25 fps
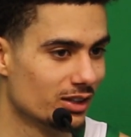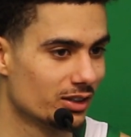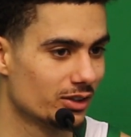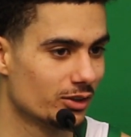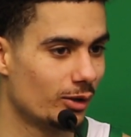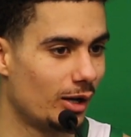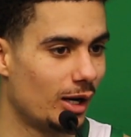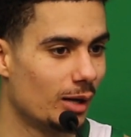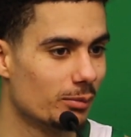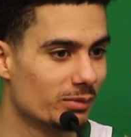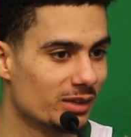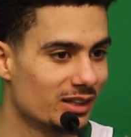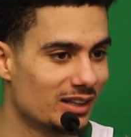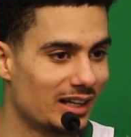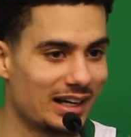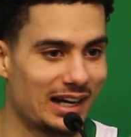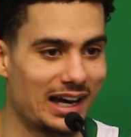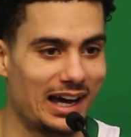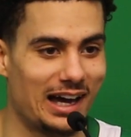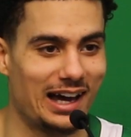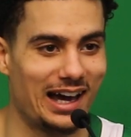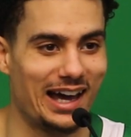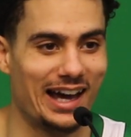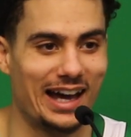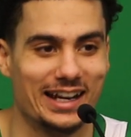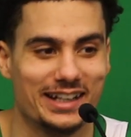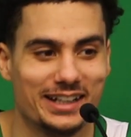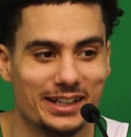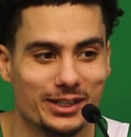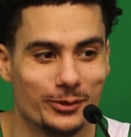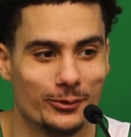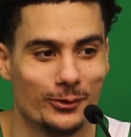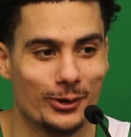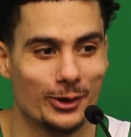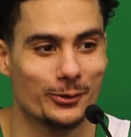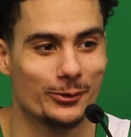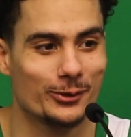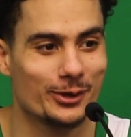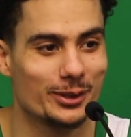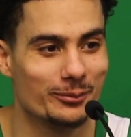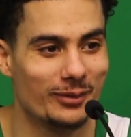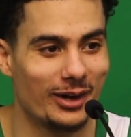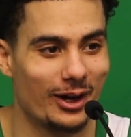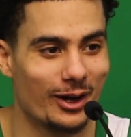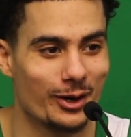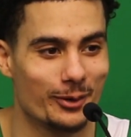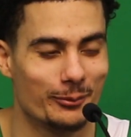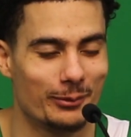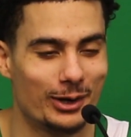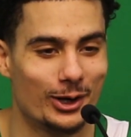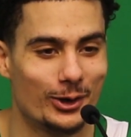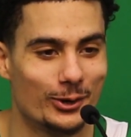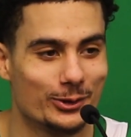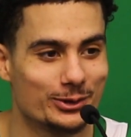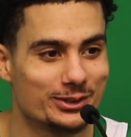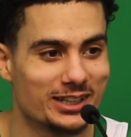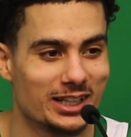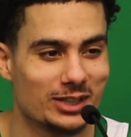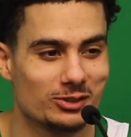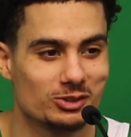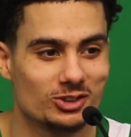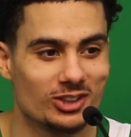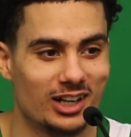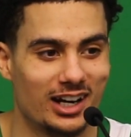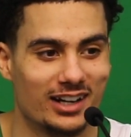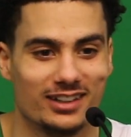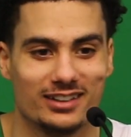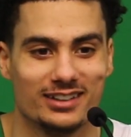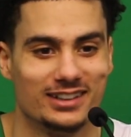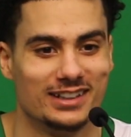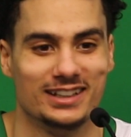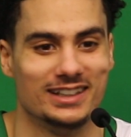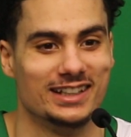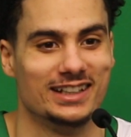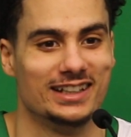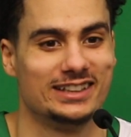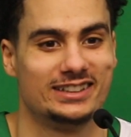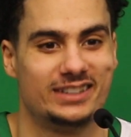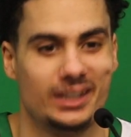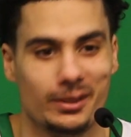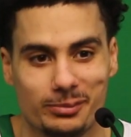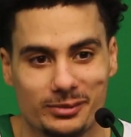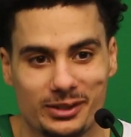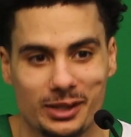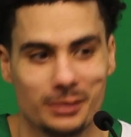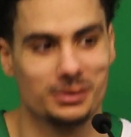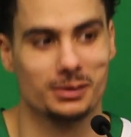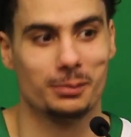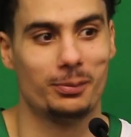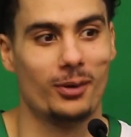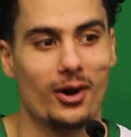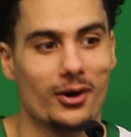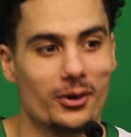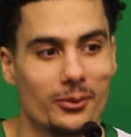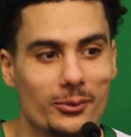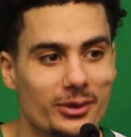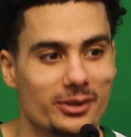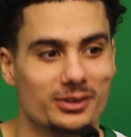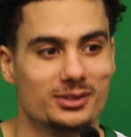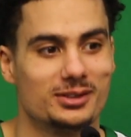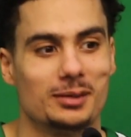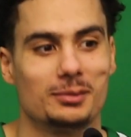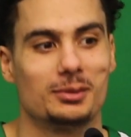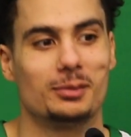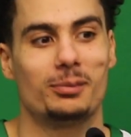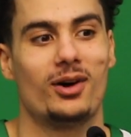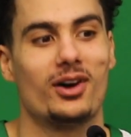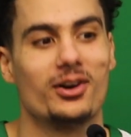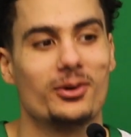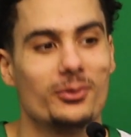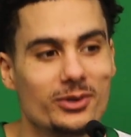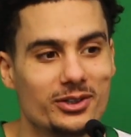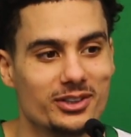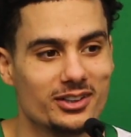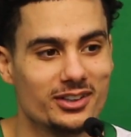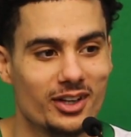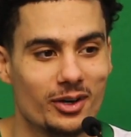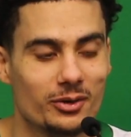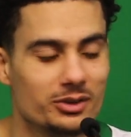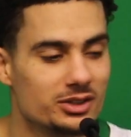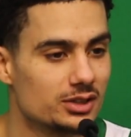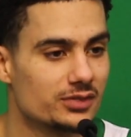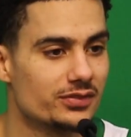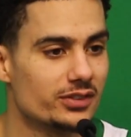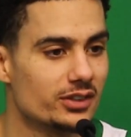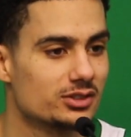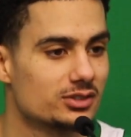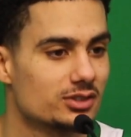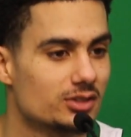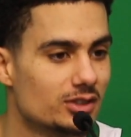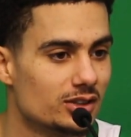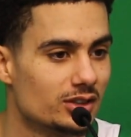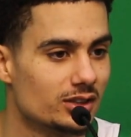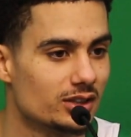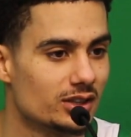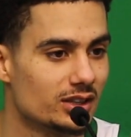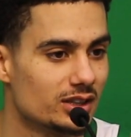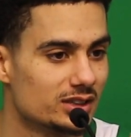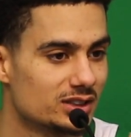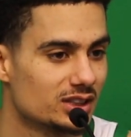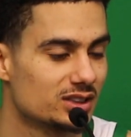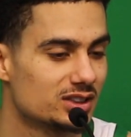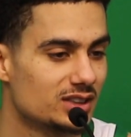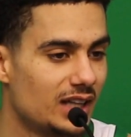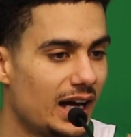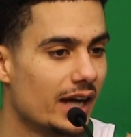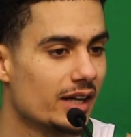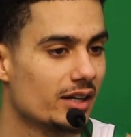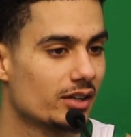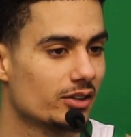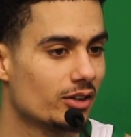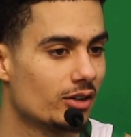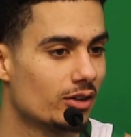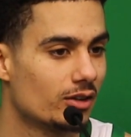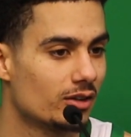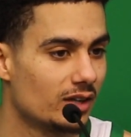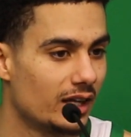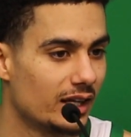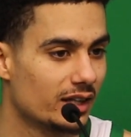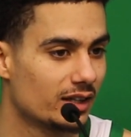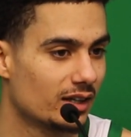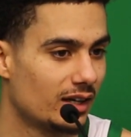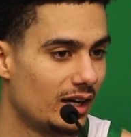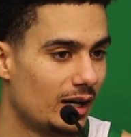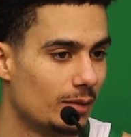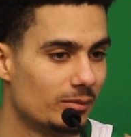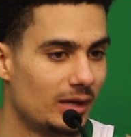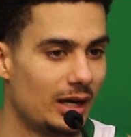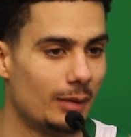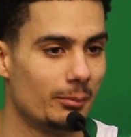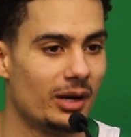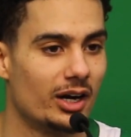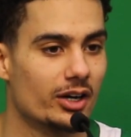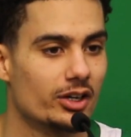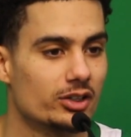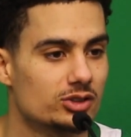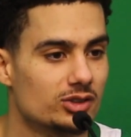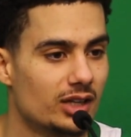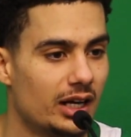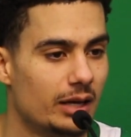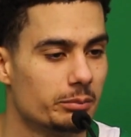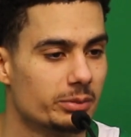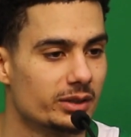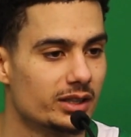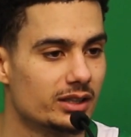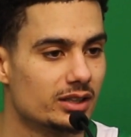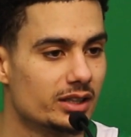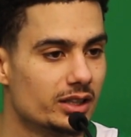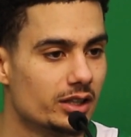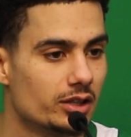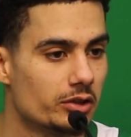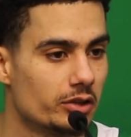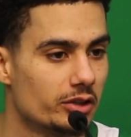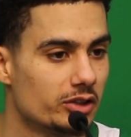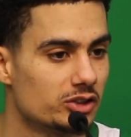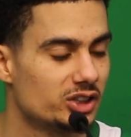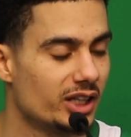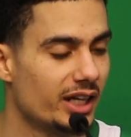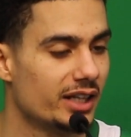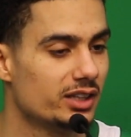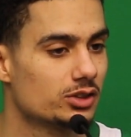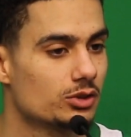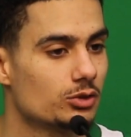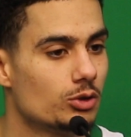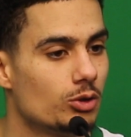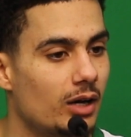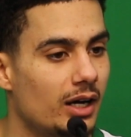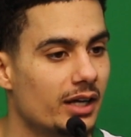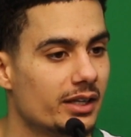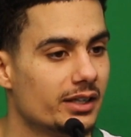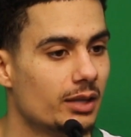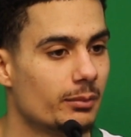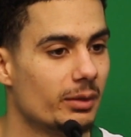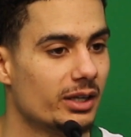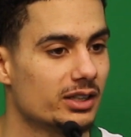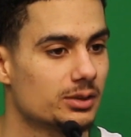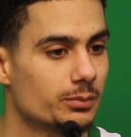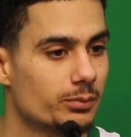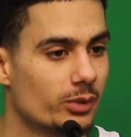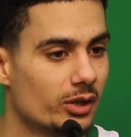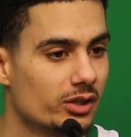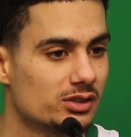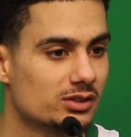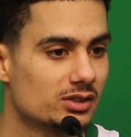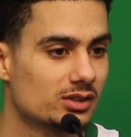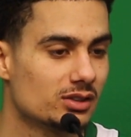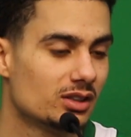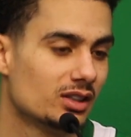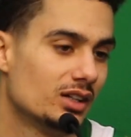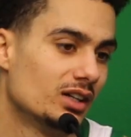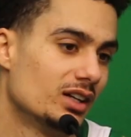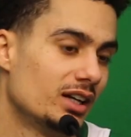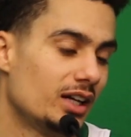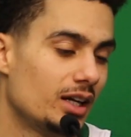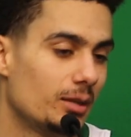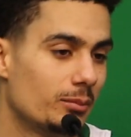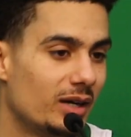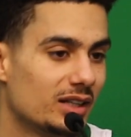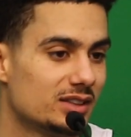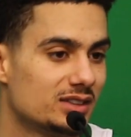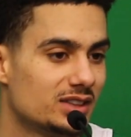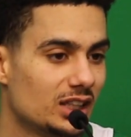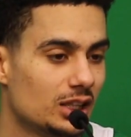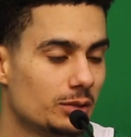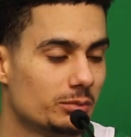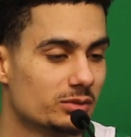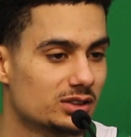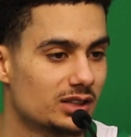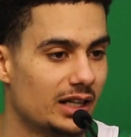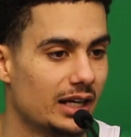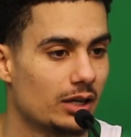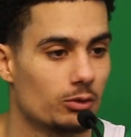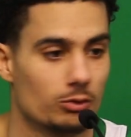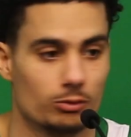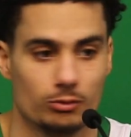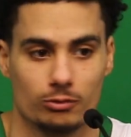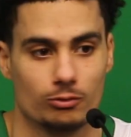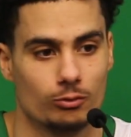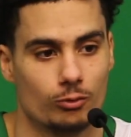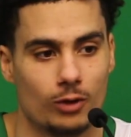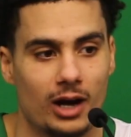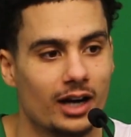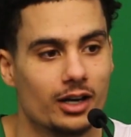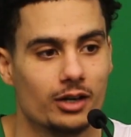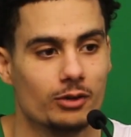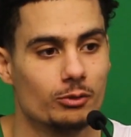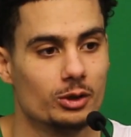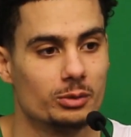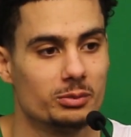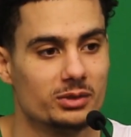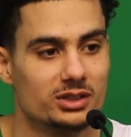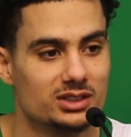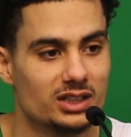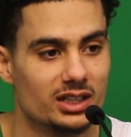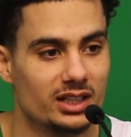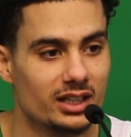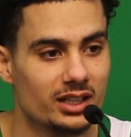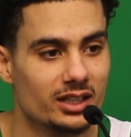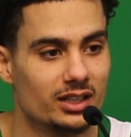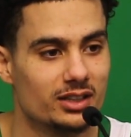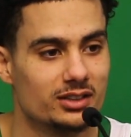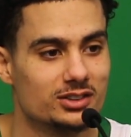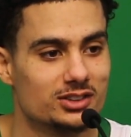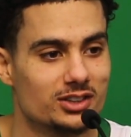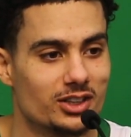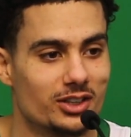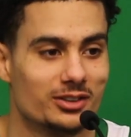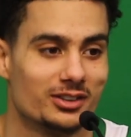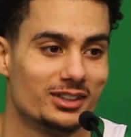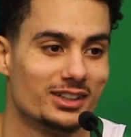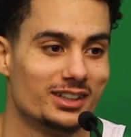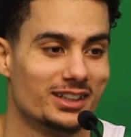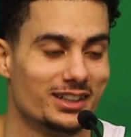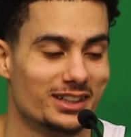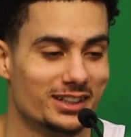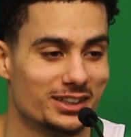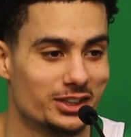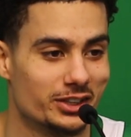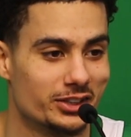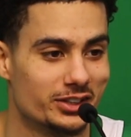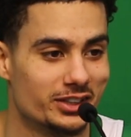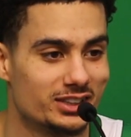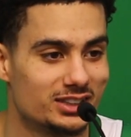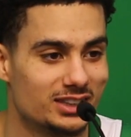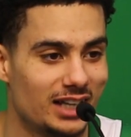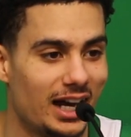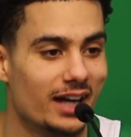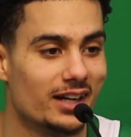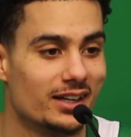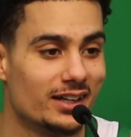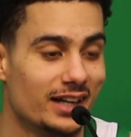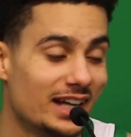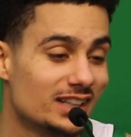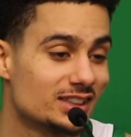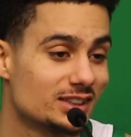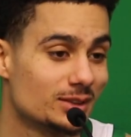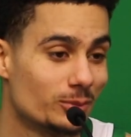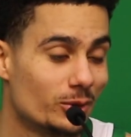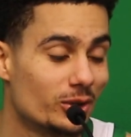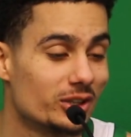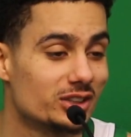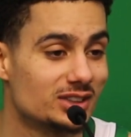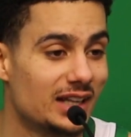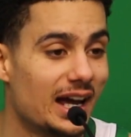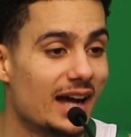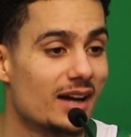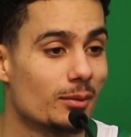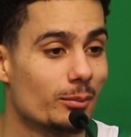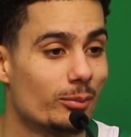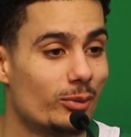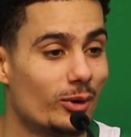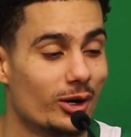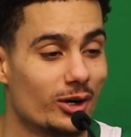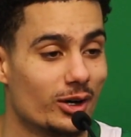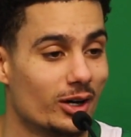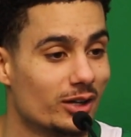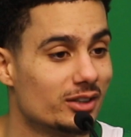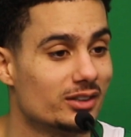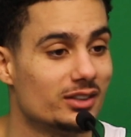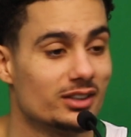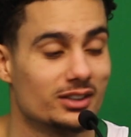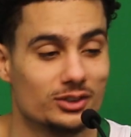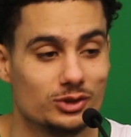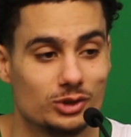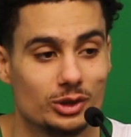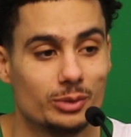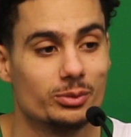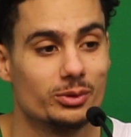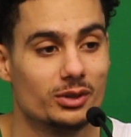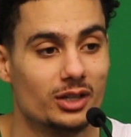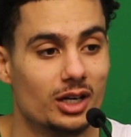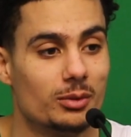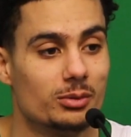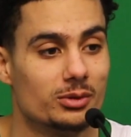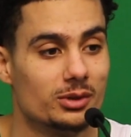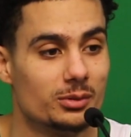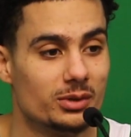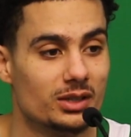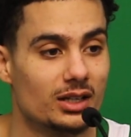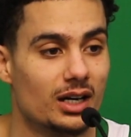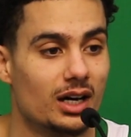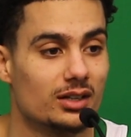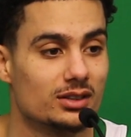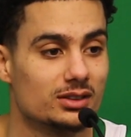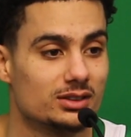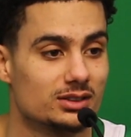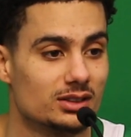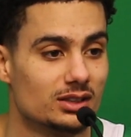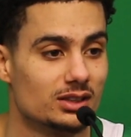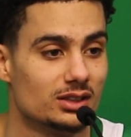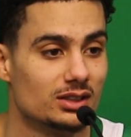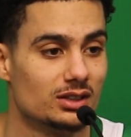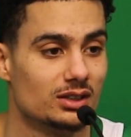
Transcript: You know what I mean? Like I needed one rebound, and my whole team's trying to tip the ball to Will. You know, it just feels good. It's exciting knowing like I'm out here trying to be a leader and changing who I am as a person, and my team is like rocking with me to the end. So it's just exciting. That's the more exciting part, other than the triple double, to be honest.